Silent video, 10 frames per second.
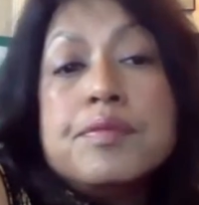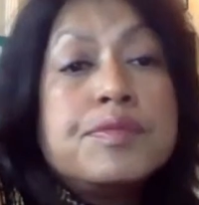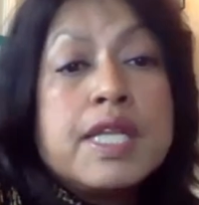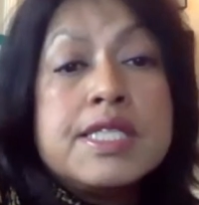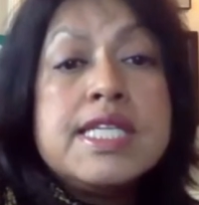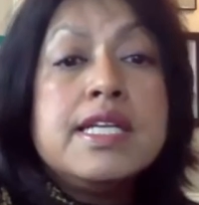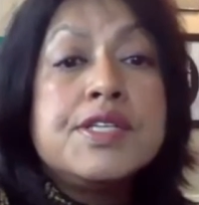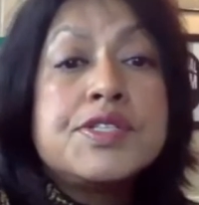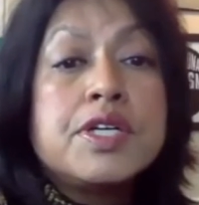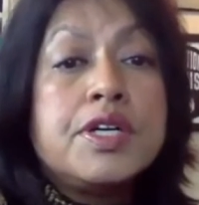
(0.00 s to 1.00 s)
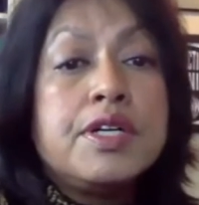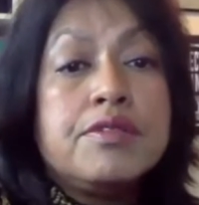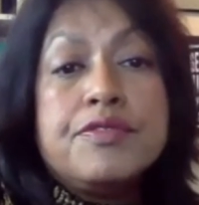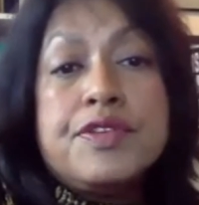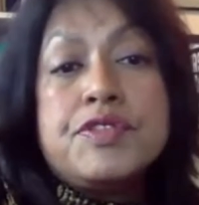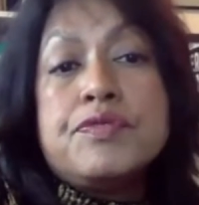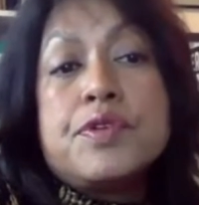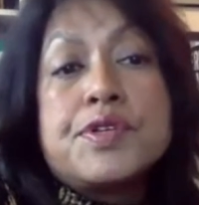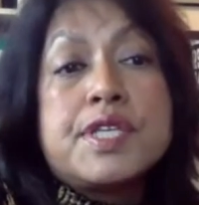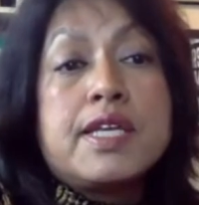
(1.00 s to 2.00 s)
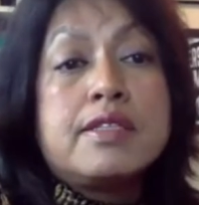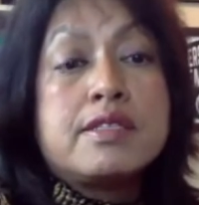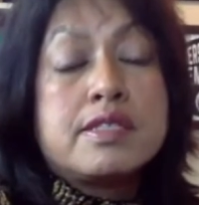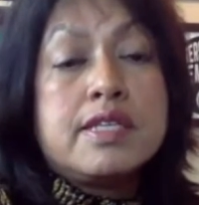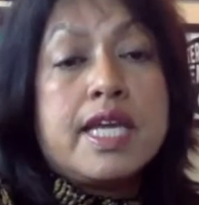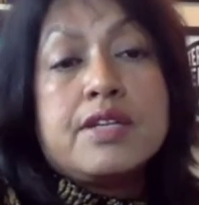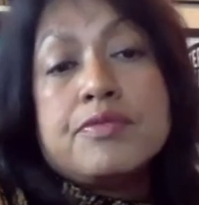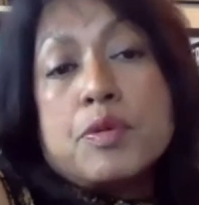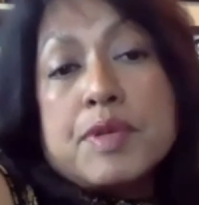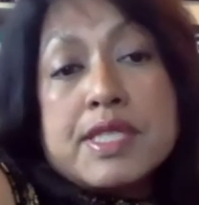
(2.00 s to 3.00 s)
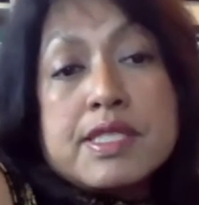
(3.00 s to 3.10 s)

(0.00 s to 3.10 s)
Latinas earn 54 cents, Native women